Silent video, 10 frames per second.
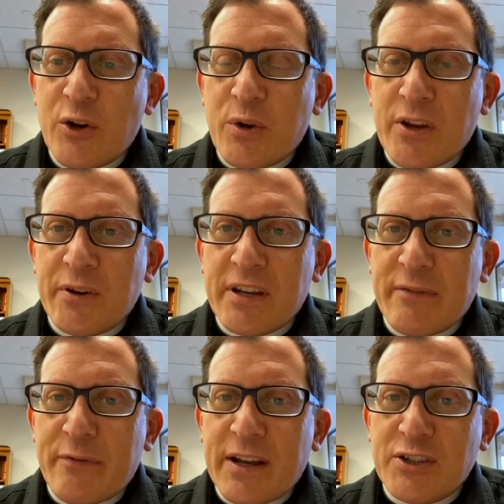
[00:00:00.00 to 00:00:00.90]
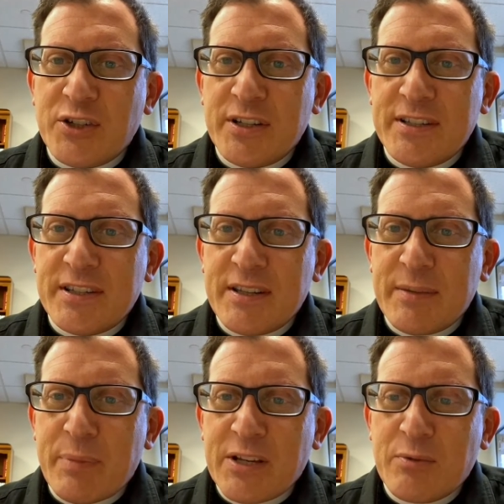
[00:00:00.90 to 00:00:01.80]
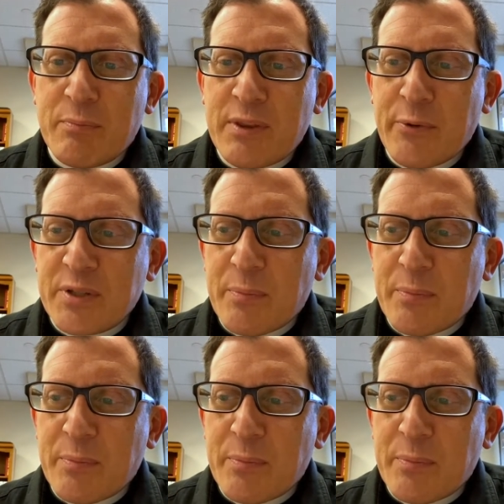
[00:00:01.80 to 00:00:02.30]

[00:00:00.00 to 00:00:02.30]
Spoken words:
hearing confessions. There was